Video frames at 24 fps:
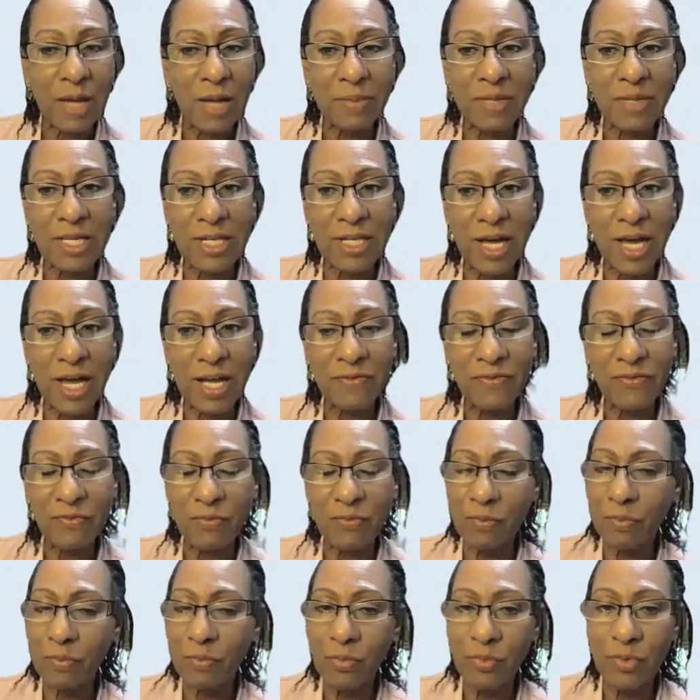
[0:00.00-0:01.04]
I mean, I've
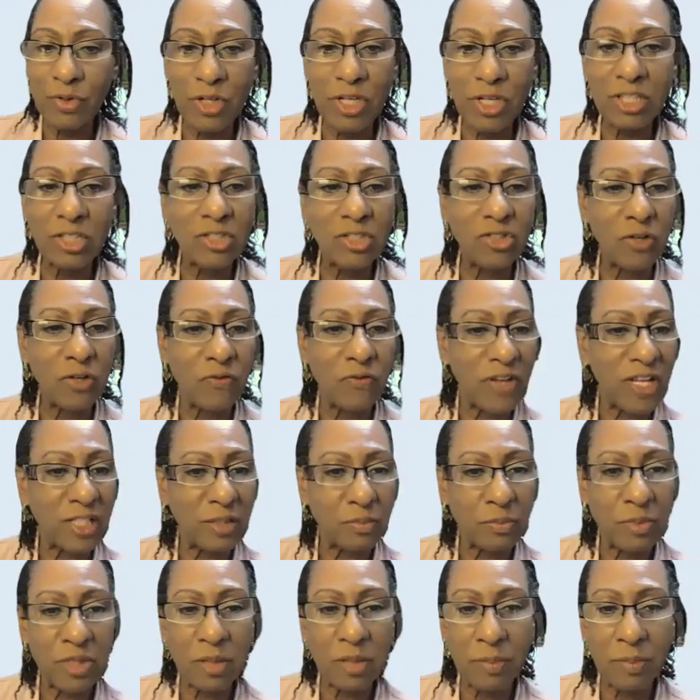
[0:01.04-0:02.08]
looked at your
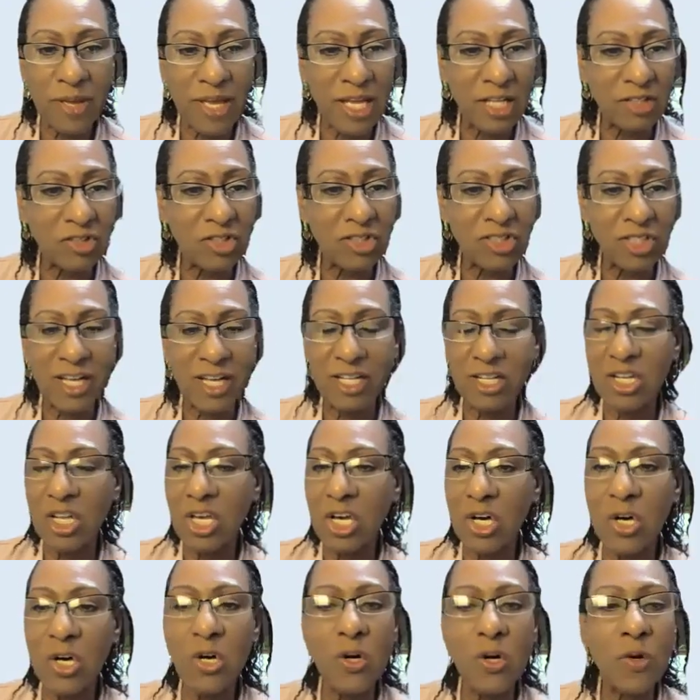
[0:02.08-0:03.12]
Facebook pages. I
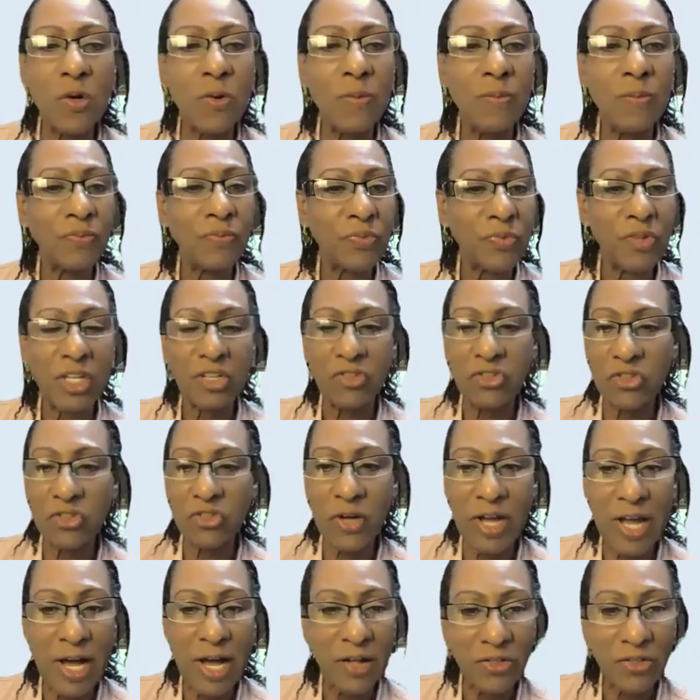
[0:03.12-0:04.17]
know that
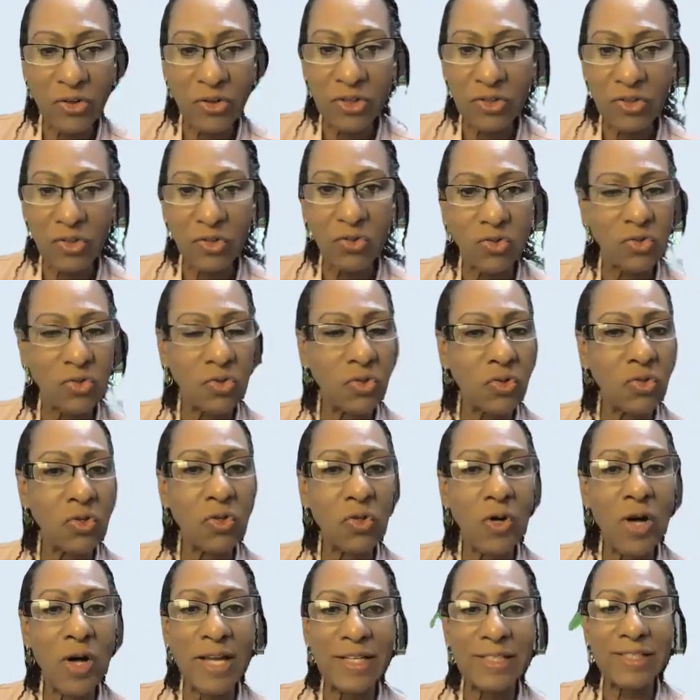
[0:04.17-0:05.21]
you're out there at the
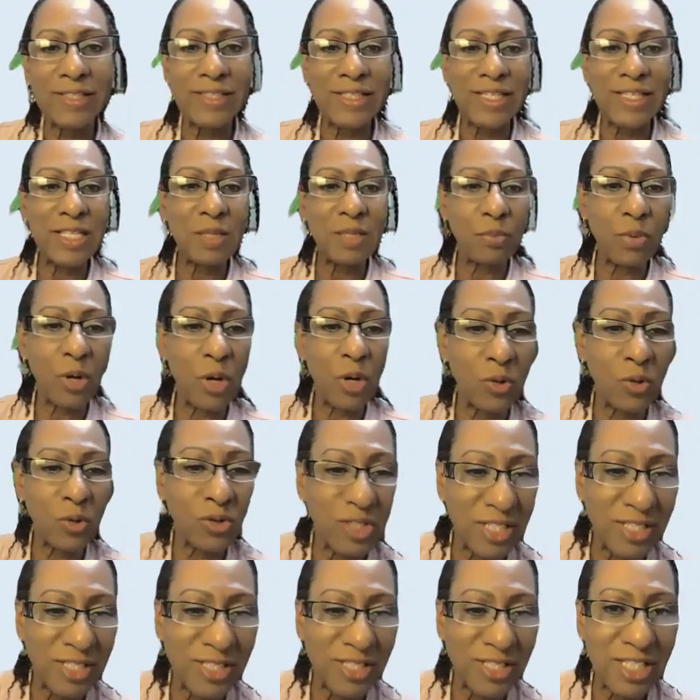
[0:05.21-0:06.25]
school. I see the
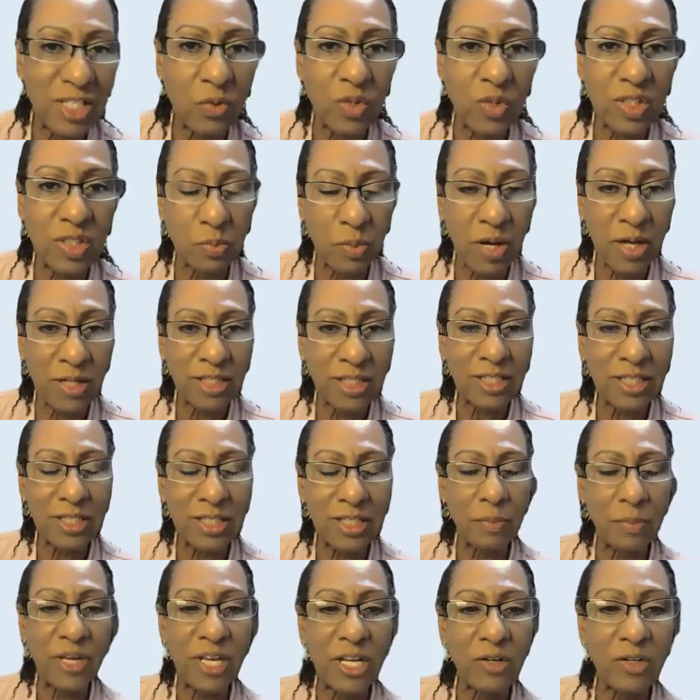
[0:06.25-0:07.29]
posts. I see you responding
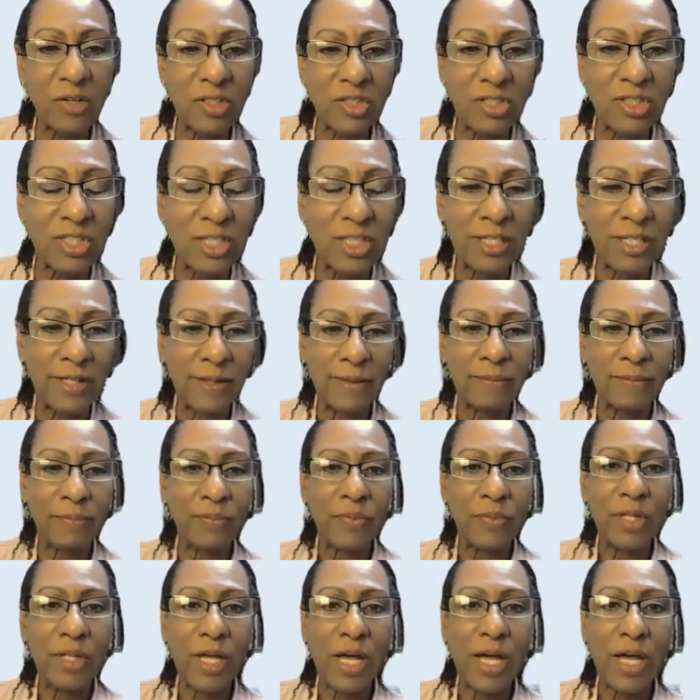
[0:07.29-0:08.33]
to parents
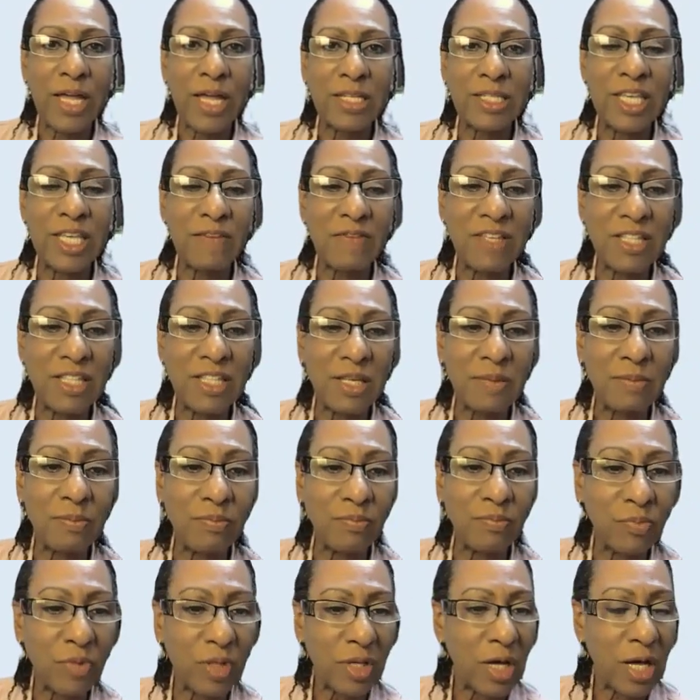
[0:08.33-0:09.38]
and giving
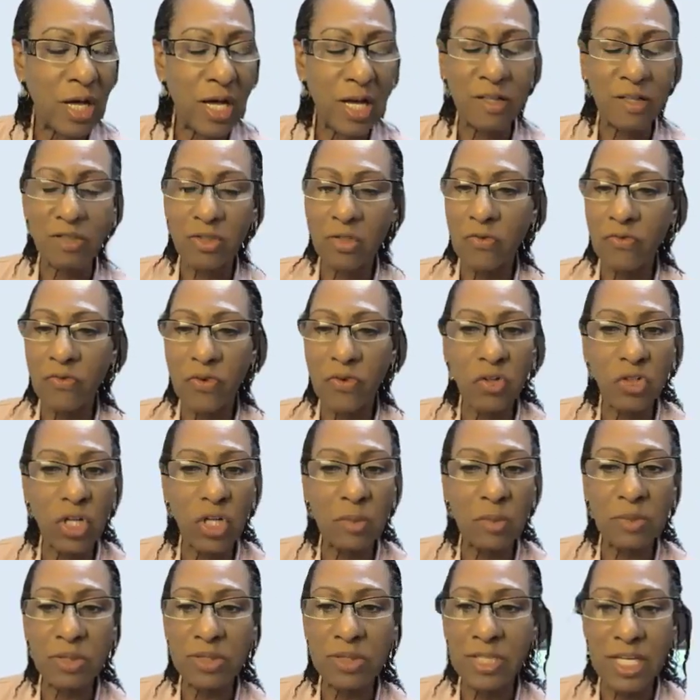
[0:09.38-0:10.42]
them your phone
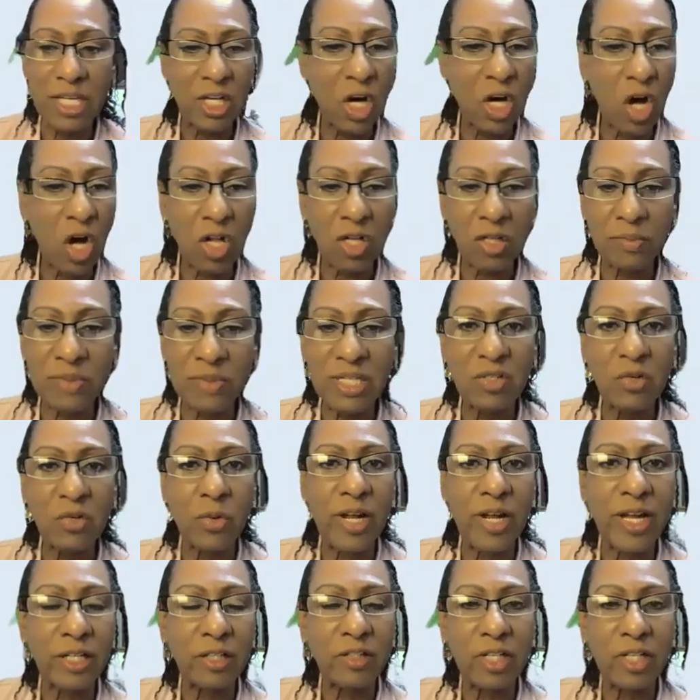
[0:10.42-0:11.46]
number, say, call me
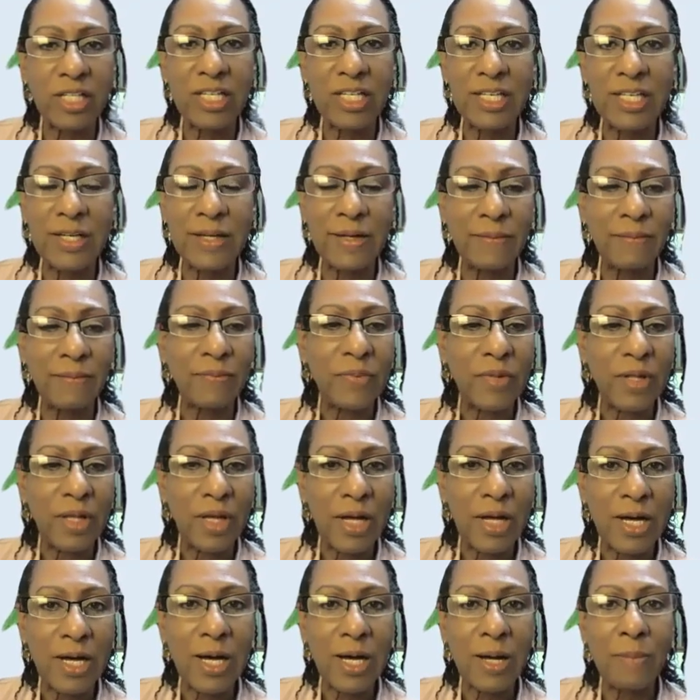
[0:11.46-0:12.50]
directly.
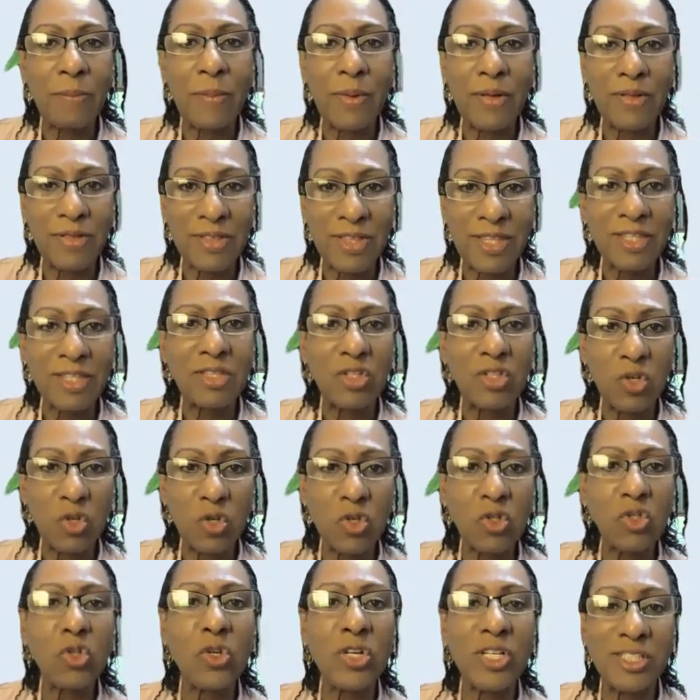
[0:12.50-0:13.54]
Um,
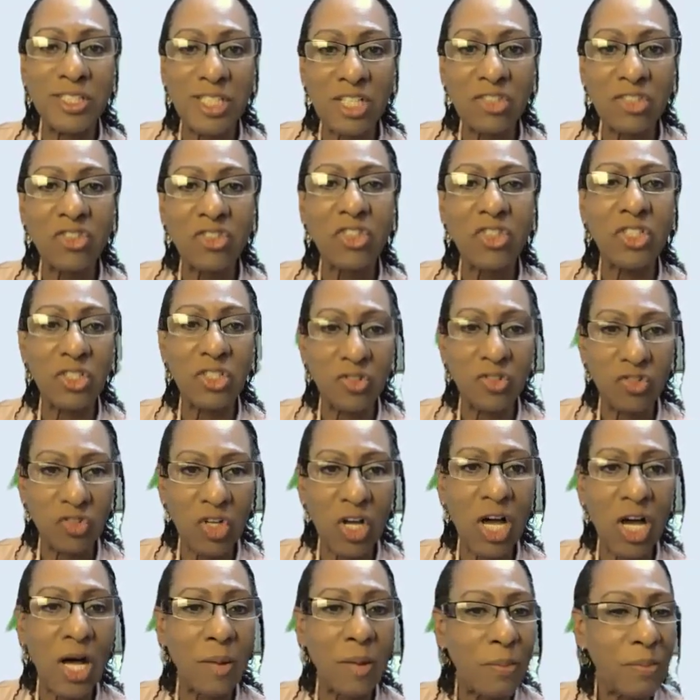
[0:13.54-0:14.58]
you're doing such a good
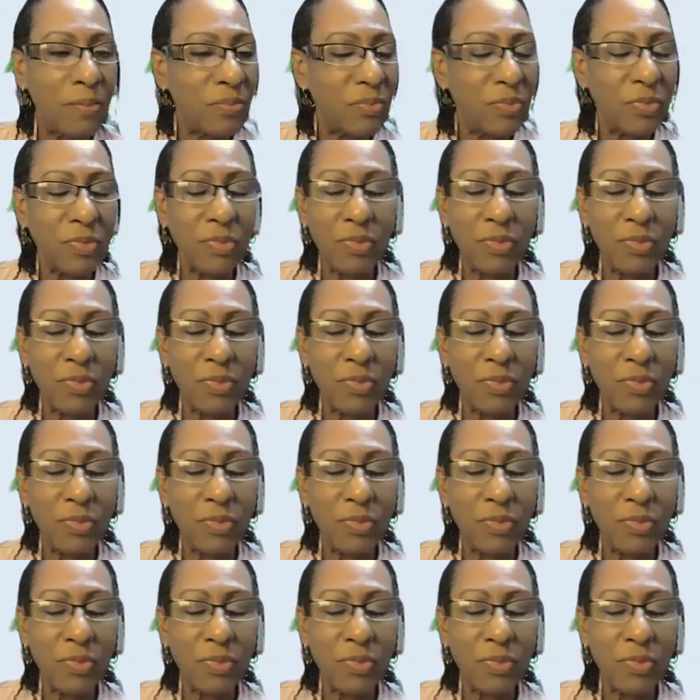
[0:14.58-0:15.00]
job.